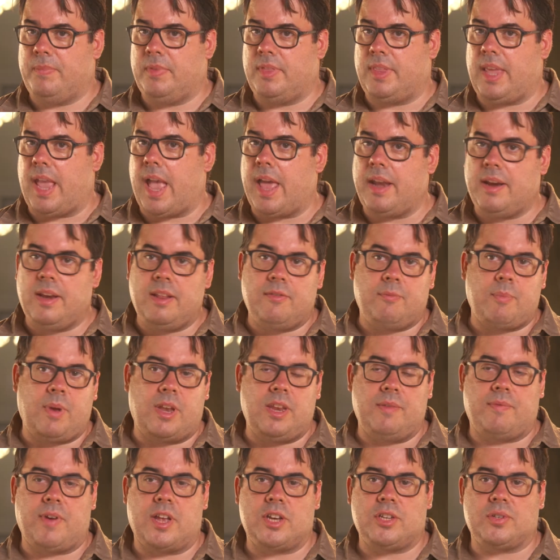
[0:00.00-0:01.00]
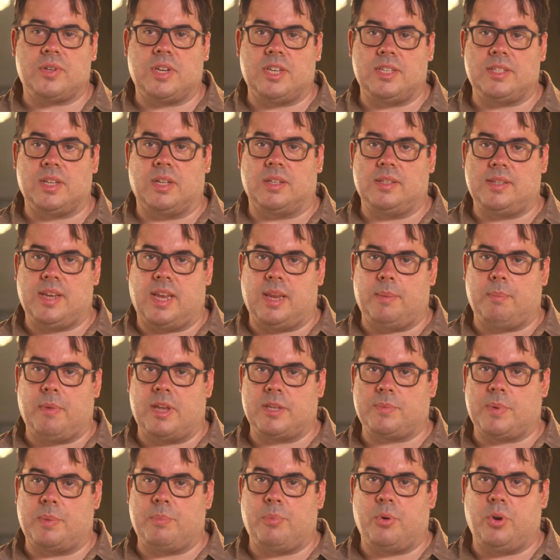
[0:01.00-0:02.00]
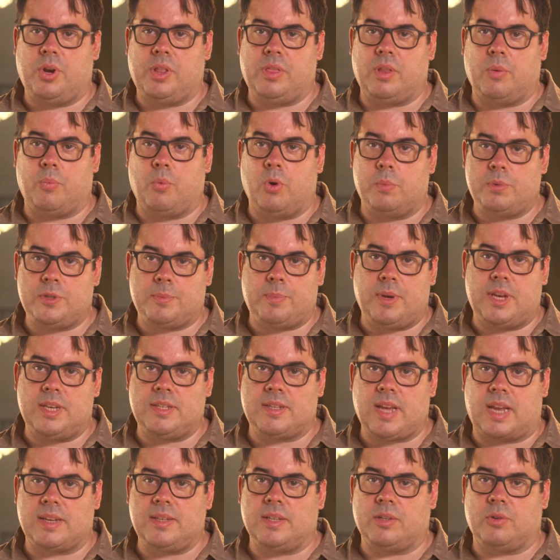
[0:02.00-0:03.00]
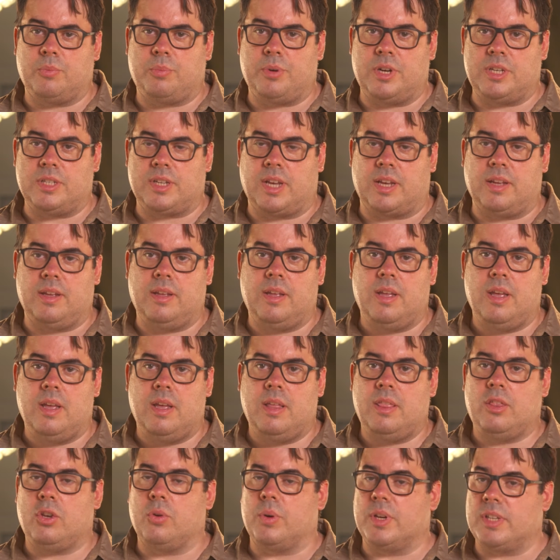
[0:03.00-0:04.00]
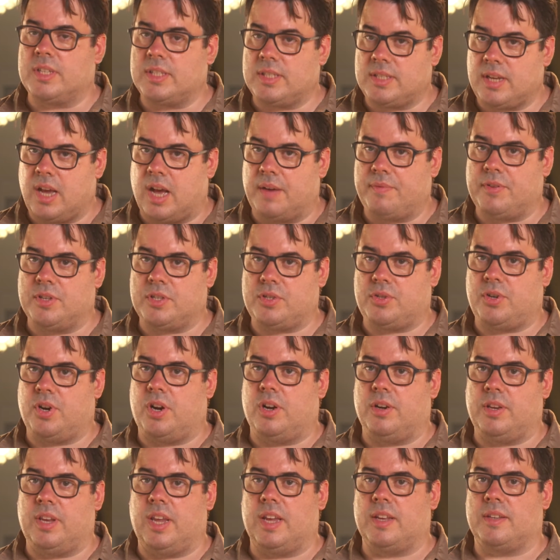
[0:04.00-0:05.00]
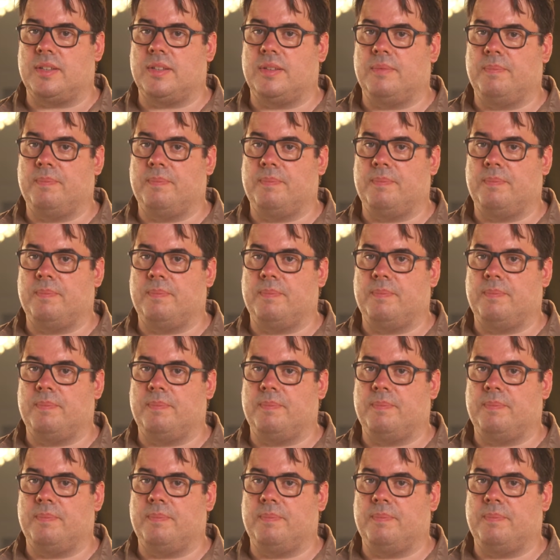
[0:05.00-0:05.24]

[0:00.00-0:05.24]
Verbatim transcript: the additive manufacturing cell team has been putting the WarpSPEE3D Tactical Printer to its toughest trial yet.